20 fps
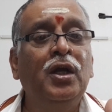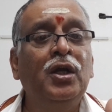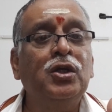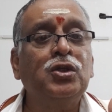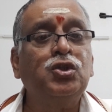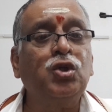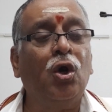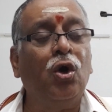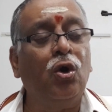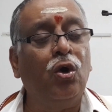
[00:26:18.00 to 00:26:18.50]

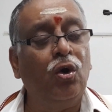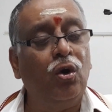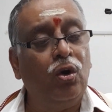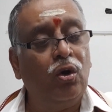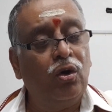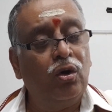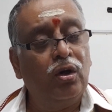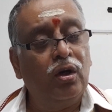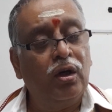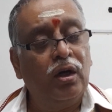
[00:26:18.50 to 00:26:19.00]

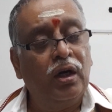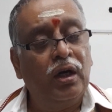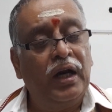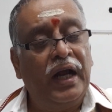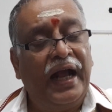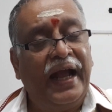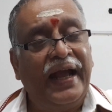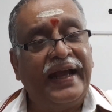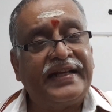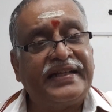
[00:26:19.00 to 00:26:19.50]
So,
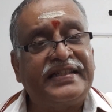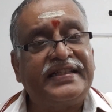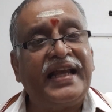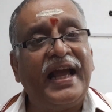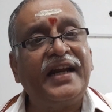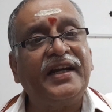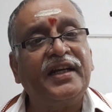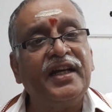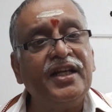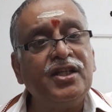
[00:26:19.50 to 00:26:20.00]

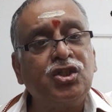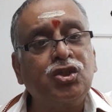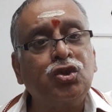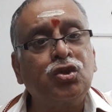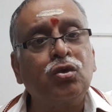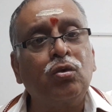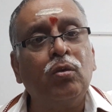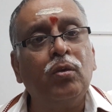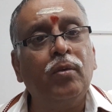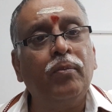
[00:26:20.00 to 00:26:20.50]
exactly
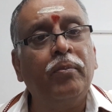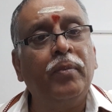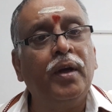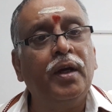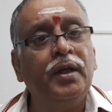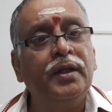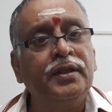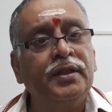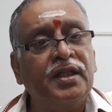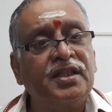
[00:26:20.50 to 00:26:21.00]

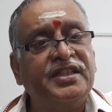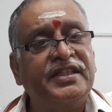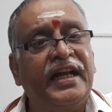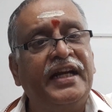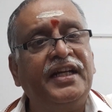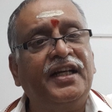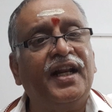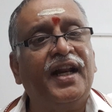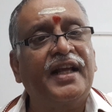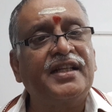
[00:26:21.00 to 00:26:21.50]
in the
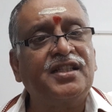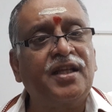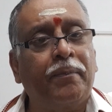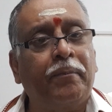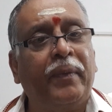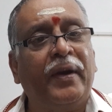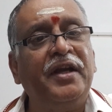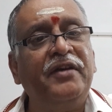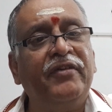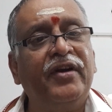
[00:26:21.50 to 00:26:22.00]
center as a
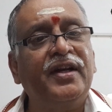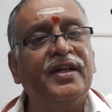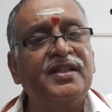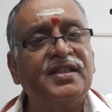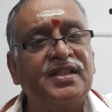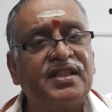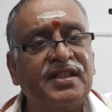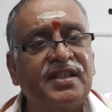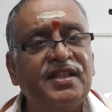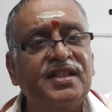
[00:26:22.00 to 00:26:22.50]
pivot
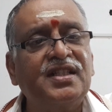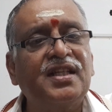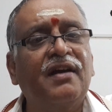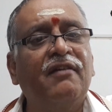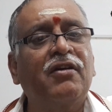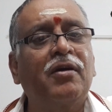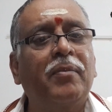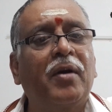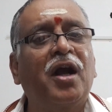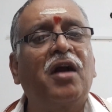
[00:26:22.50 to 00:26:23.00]
is
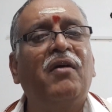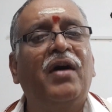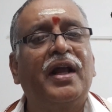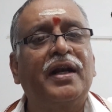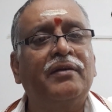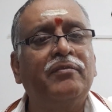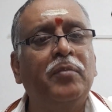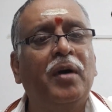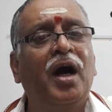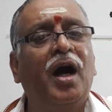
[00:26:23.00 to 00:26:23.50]
our
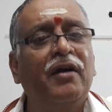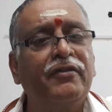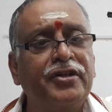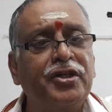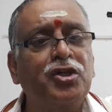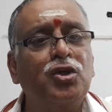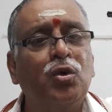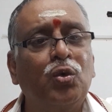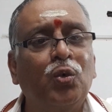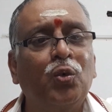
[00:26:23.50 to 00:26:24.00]
Bhagavan,
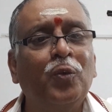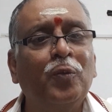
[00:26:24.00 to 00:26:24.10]
Mahavishnu.